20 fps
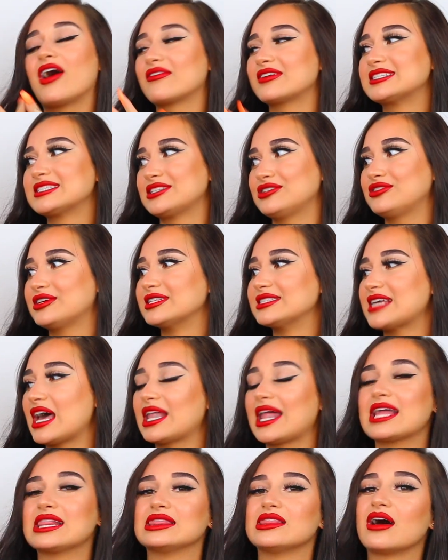Obviously you can
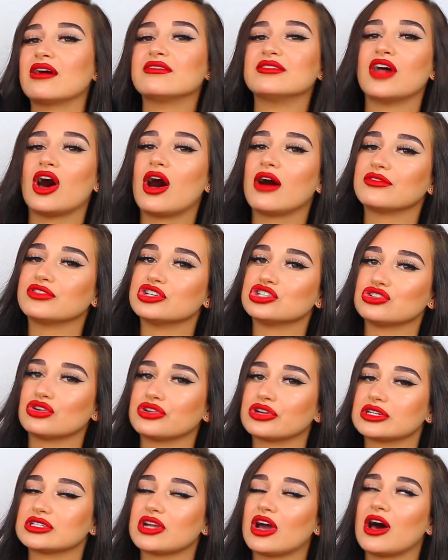tell I love the
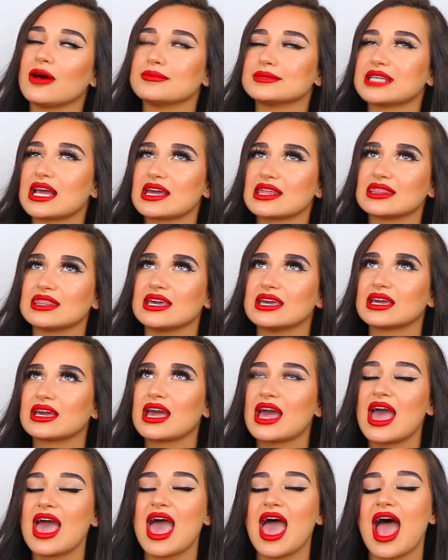off-the-shoulder tops. I think
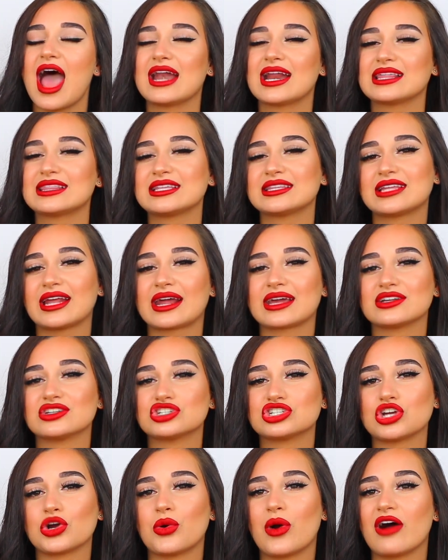anything that I can
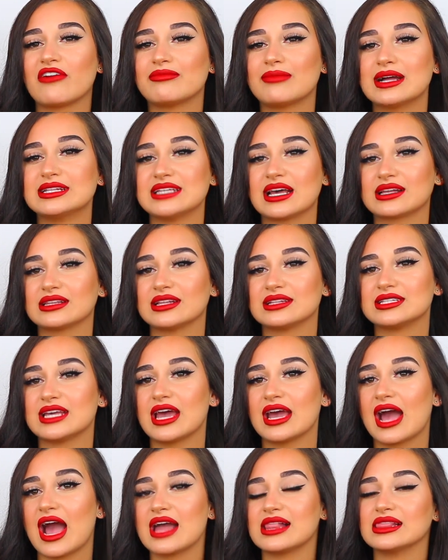show off my decollete
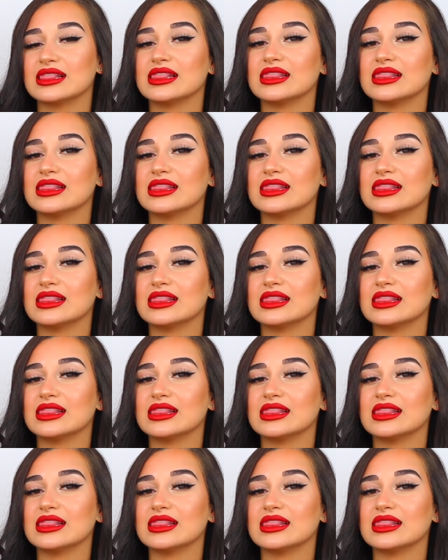I